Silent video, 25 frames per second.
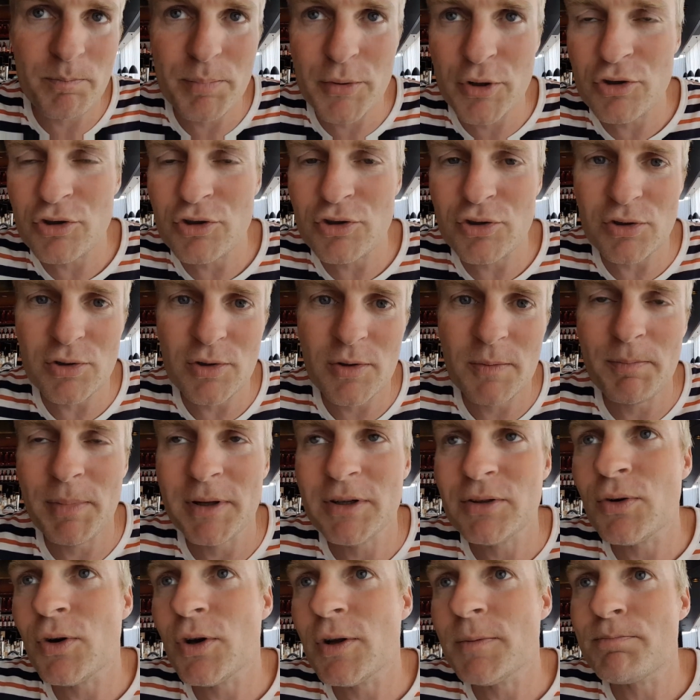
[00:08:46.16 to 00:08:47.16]

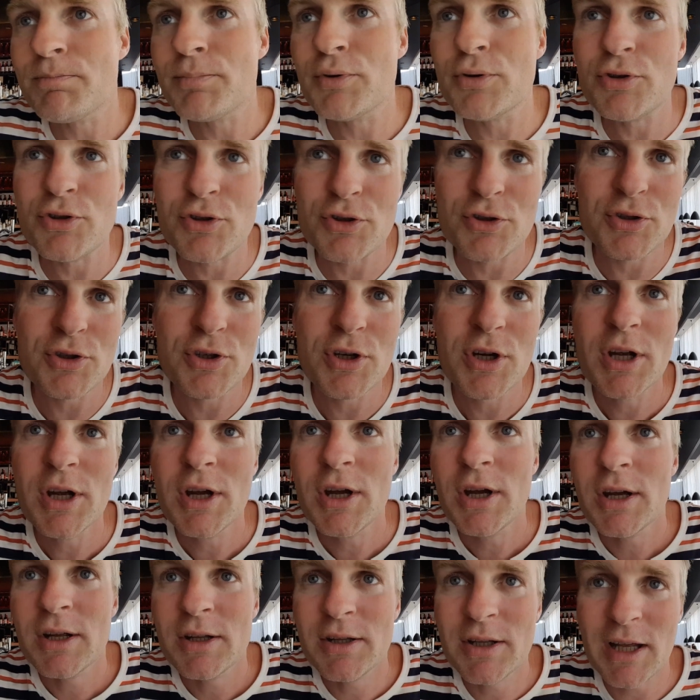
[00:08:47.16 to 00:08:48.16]
Bitcoin push
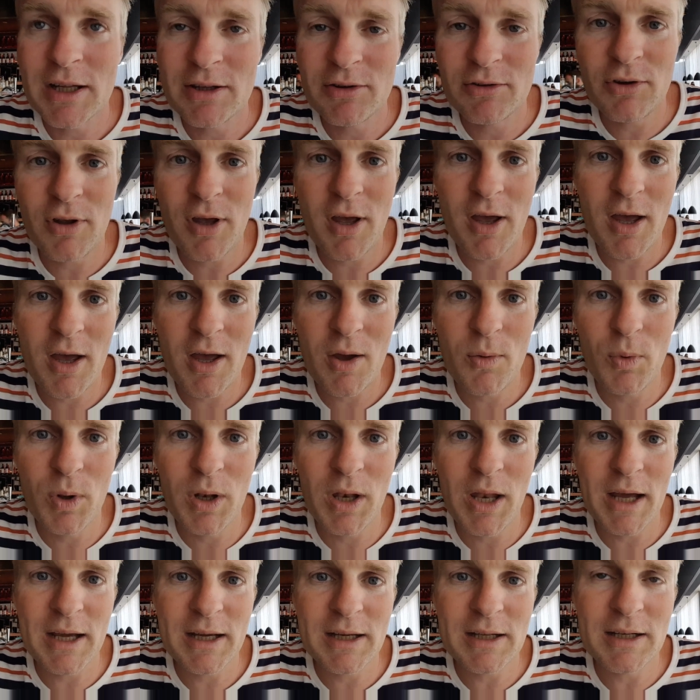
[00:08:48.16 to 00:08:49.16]
that
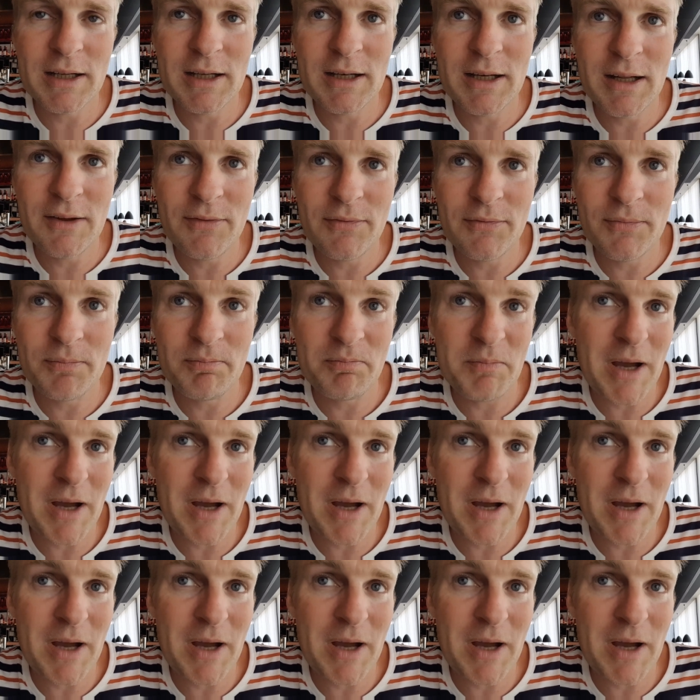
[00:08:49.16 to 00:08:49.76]
will likely live,